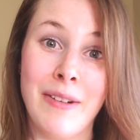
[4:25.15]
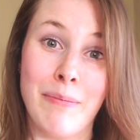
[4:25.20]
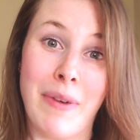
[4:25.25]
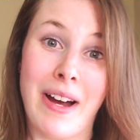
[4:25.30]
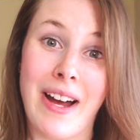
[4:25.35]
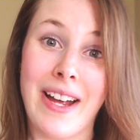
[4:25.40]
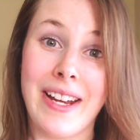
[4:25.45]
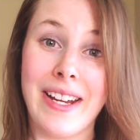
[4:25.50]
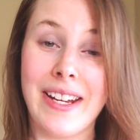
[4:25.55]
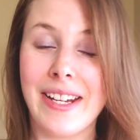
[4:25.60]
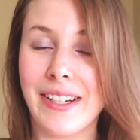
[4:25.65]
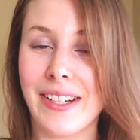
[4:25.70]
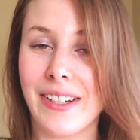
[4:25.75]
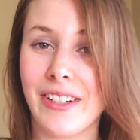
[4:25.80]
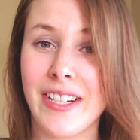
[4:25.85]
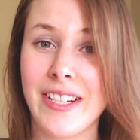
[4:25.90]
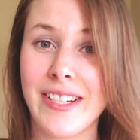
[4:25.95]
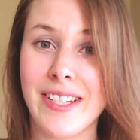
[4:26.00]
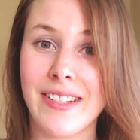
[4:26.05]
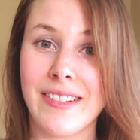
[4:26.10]
By
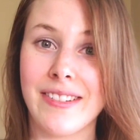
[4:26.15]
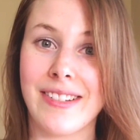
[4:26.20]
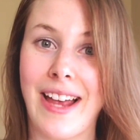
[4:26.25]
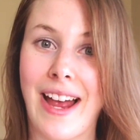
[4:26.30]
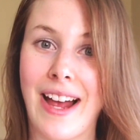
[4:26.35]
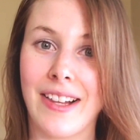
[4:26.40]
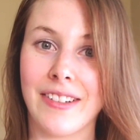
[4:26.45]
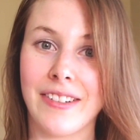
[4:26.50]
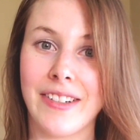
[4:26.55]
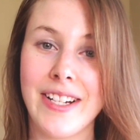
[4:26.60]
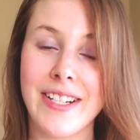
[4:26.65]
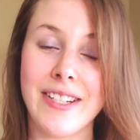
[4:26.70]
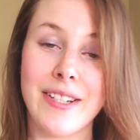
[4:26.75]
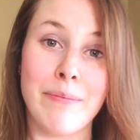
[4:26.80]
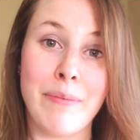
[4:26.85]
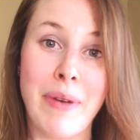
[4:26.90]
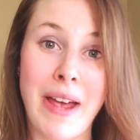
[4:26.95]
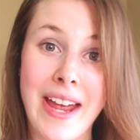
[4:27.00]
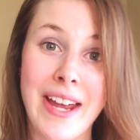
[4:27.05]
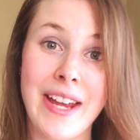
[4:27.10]
increasing salaries
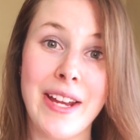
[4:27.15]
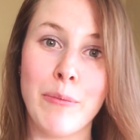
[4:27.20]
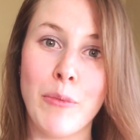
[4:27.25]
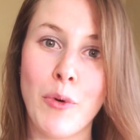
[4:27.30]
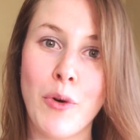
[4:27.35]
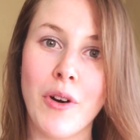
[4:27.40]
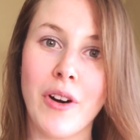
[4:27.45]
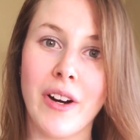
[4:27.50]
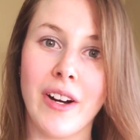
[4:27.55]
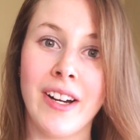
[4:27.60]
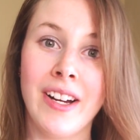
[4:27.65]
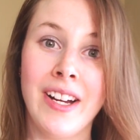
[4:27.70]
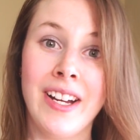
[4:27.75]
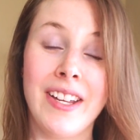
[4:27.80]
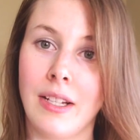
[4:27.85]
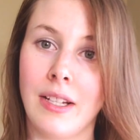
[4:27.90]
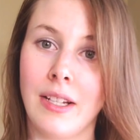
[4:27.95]
and paying more,